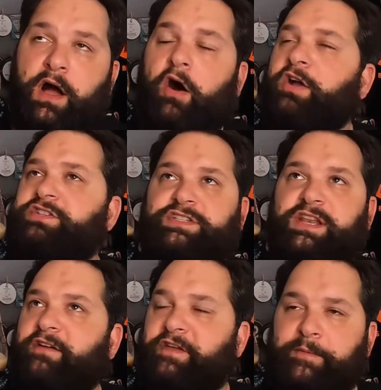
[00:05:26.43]
I just
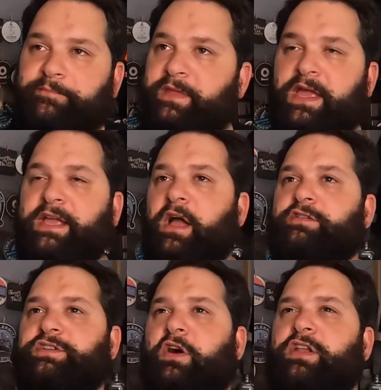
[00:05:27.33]
love it. It
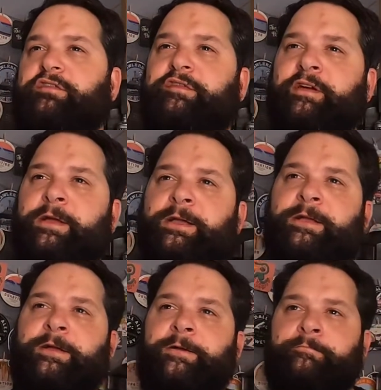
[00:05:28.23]
goes kind of
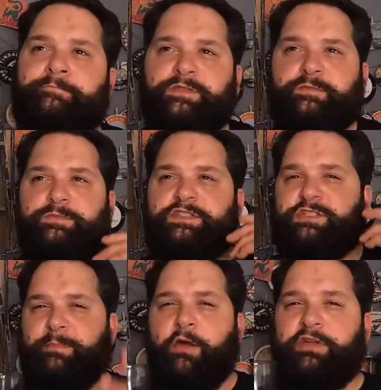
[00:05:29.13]

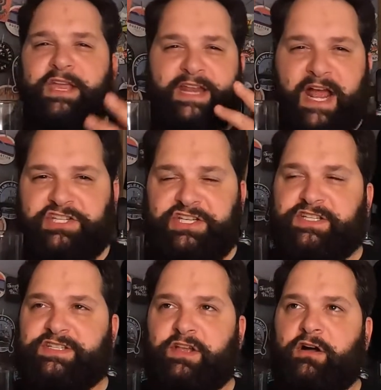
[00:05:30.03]
smoky and ashy
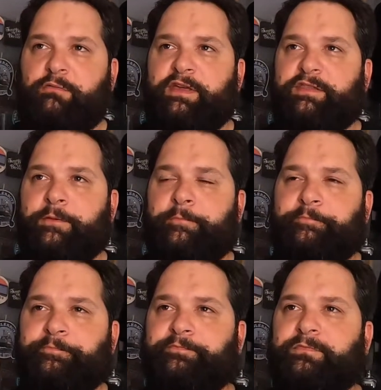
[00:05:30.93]
to start with.
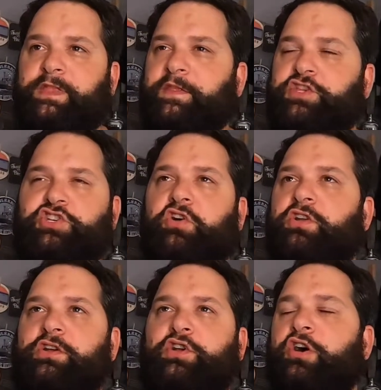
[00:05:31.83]
Then the
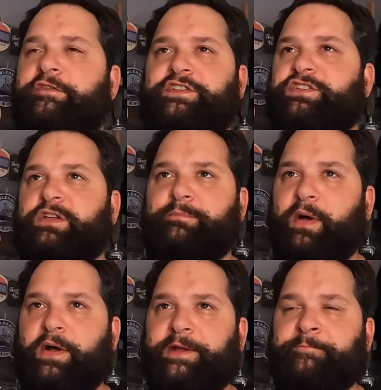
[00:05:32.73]
chocolate and coffee just
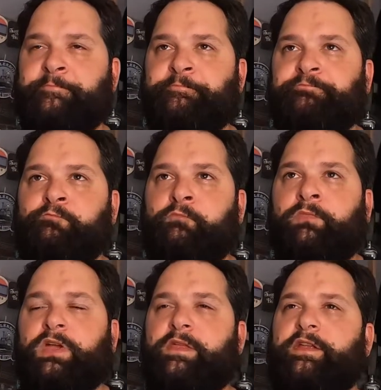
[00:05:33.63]
combine.
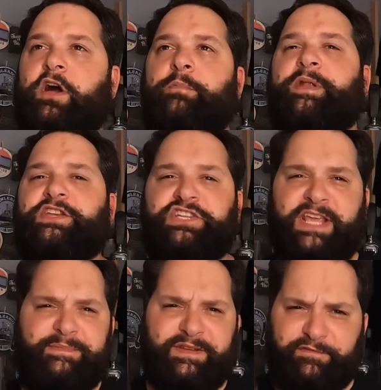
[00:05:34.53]
And the carbonation
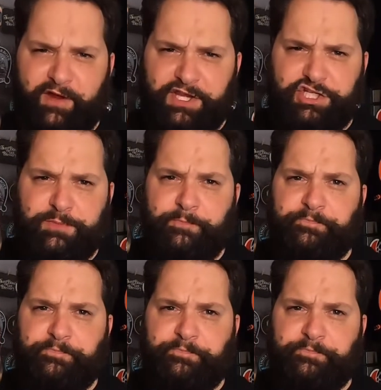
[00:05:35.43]
keeps it fresh.